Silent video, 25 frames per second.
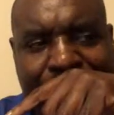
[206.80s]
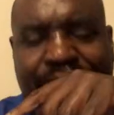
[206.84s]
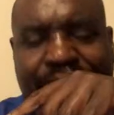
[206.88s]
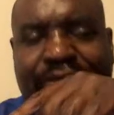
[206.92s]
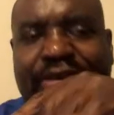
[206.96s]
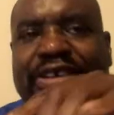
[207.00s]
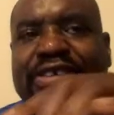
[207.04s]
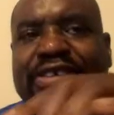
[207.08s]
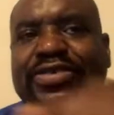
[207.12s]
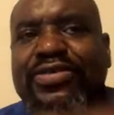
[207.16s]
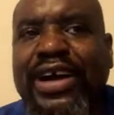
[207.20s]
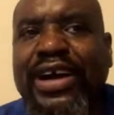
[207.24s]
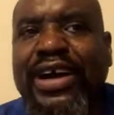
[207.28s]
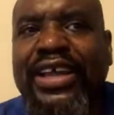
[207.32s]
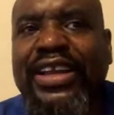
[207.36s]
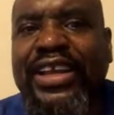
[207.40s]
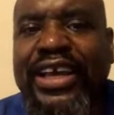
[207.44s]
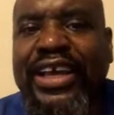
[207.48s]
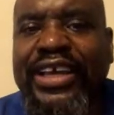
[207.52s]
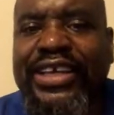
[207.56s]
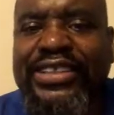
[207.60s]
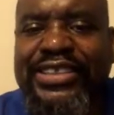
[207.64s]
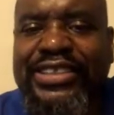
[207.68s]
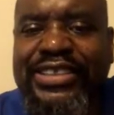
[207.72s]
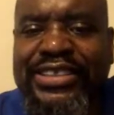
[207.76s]
The reason why I
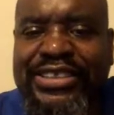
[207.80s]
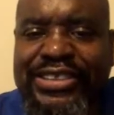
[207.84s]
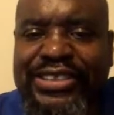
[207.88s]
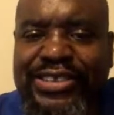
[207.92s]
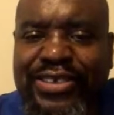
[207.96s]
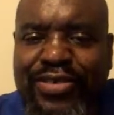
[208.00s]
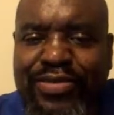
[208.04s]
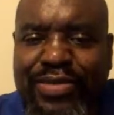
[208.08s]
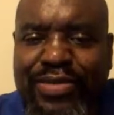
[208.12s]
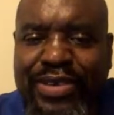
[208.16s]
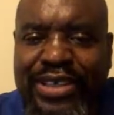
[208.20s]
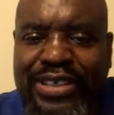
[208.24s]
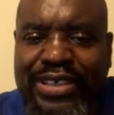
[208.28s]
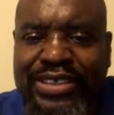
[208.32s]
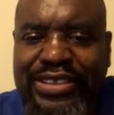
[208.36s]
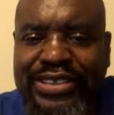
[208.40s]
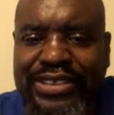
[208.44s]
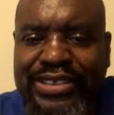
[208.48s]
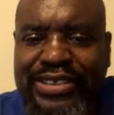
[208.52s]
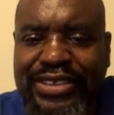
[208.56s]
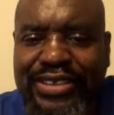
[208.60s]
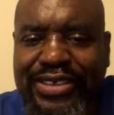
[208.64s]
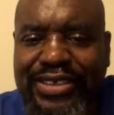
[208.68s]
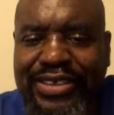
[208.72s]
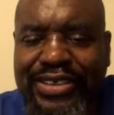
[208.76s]
liked this so
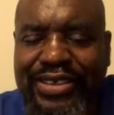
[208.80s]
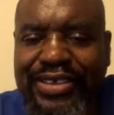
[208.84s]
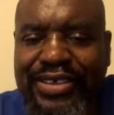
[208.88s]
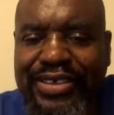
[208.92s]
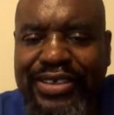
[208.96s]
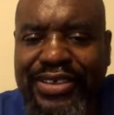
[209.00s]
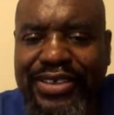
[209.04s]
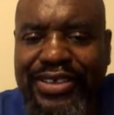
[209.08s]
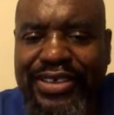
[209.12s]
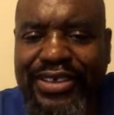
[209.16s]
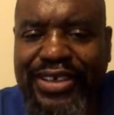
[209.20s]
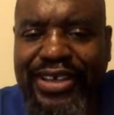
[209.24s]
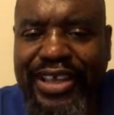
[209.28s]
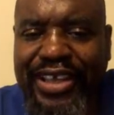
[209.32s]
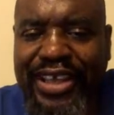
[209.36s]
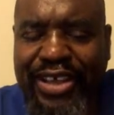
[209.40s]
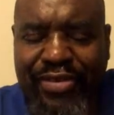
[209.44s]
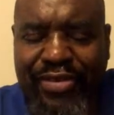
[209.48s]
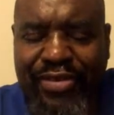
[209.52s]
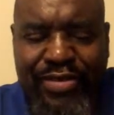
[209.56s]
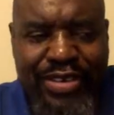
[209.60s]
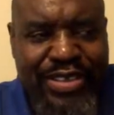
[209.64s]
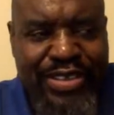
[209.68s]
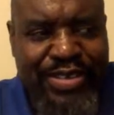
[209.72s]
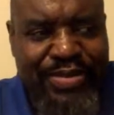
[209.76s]
much,
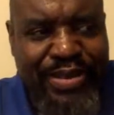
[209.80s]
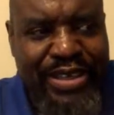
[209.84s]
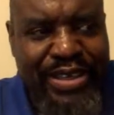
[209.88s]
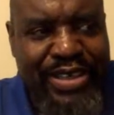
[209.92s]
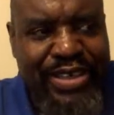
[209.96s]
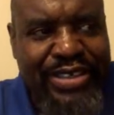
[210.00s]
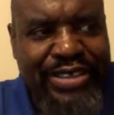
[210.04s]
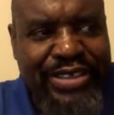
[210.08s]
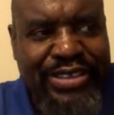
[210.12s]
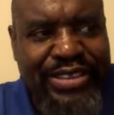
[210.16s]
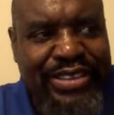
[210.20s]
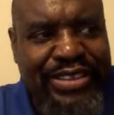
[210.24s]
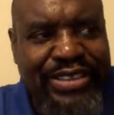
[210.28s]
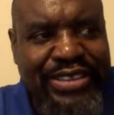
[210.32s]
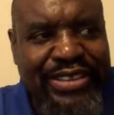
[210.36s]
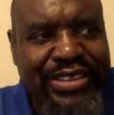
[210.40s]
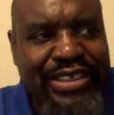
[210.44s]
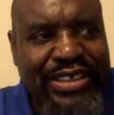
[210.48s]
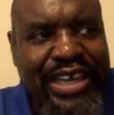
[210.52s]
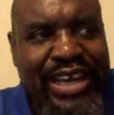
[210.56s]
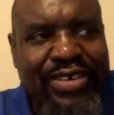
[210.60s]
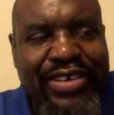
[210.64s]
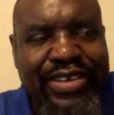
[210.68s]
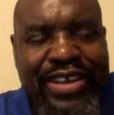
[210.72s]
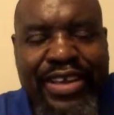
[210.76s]
it was because of
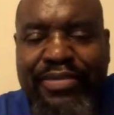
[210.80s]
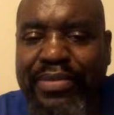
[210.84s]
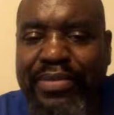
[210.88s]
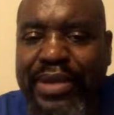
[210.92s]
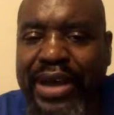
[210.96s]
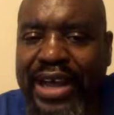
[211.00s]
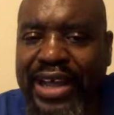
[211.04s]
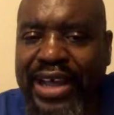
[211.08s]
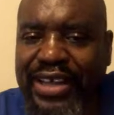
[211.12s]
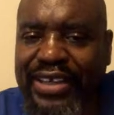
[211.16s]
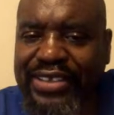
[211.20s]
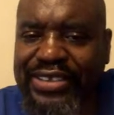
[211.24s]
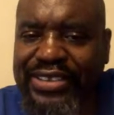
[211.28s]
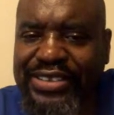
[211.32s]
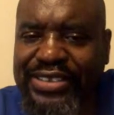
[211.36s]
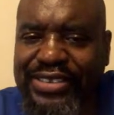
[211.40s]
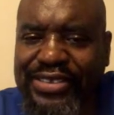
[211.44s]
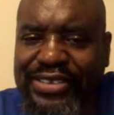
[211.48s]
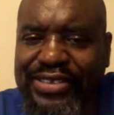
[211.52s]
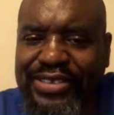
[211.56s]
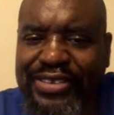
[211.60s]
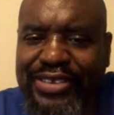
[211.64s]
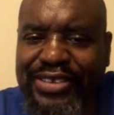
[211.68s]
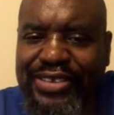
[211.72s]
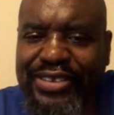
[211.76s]
how they boxed.
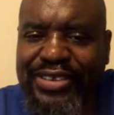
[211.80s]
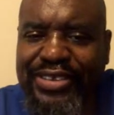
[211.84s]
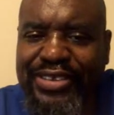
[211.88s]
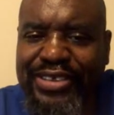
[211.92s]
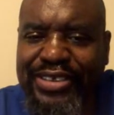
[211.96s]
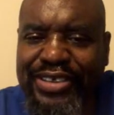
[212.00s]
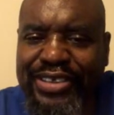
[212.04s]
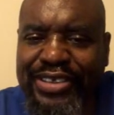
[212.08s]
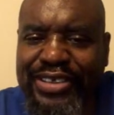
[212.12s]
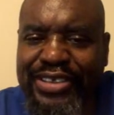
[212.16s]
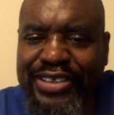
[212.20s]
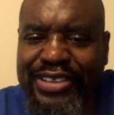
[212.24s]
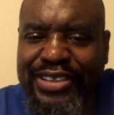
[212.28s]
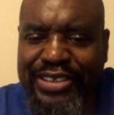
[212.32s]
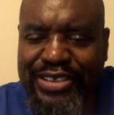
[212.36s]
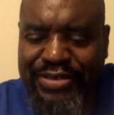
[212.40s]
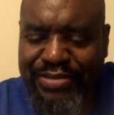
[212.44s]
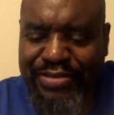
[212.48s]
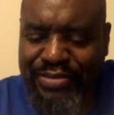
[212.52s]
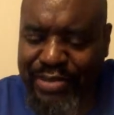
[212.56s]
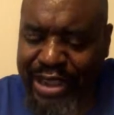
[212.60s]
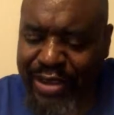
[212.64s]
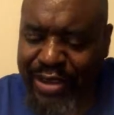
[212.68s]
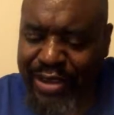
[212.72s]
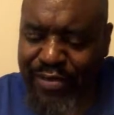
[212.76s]

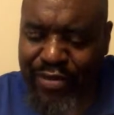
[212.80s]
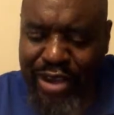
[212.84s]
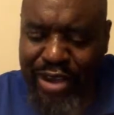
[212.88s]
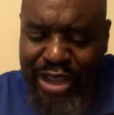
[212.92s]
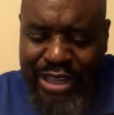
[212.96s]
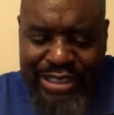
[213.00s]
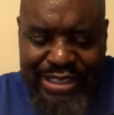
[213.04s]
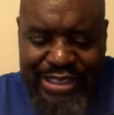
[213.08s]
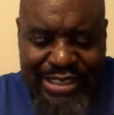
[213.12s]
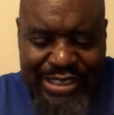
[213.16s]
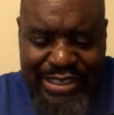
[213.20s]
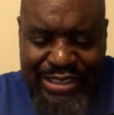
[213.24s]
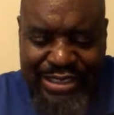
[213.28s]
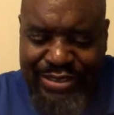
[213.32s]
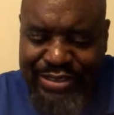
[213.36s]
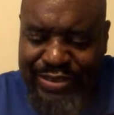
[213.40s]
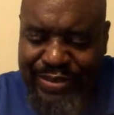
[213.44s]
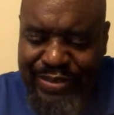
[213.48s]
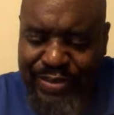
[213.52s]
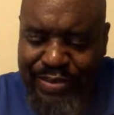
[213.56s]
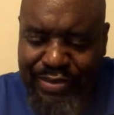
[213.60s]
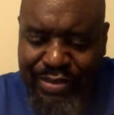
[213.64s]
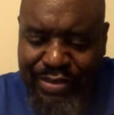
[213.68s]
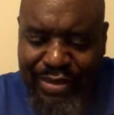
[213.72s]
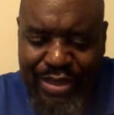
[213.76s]
Mike
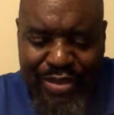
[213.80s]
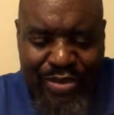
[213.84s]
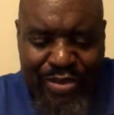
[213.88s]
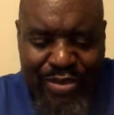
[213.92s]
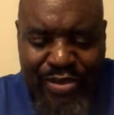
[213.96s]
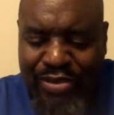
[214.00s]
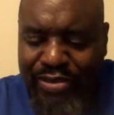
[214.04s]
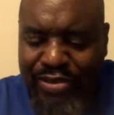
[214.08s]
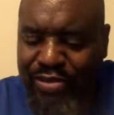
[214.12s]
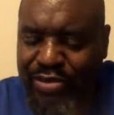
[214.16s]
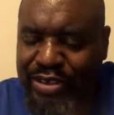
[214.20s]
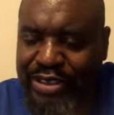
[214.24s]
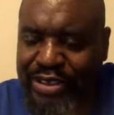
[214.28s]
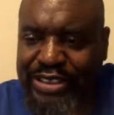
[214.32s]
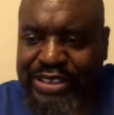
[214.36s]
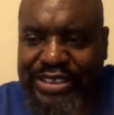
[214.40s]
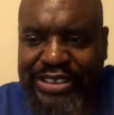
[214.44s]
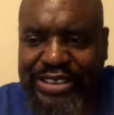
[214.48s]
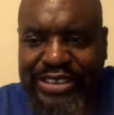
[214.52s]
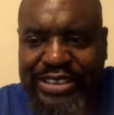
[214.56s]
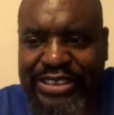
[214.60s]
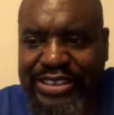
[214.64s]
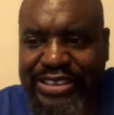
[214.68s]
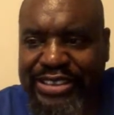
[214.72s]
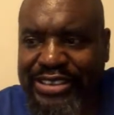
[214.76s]
Watson
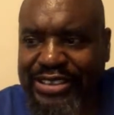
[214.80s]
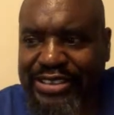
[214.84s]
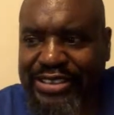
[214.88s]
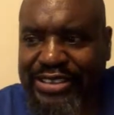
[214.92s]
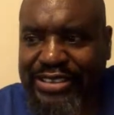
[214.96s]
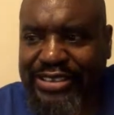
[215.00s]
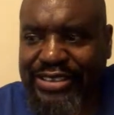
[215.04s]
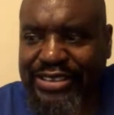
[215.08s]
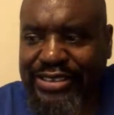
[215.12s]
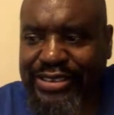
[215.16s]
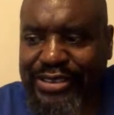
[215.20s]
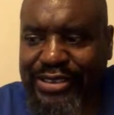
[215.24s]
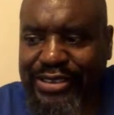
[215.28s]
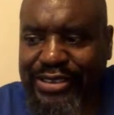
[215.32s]
was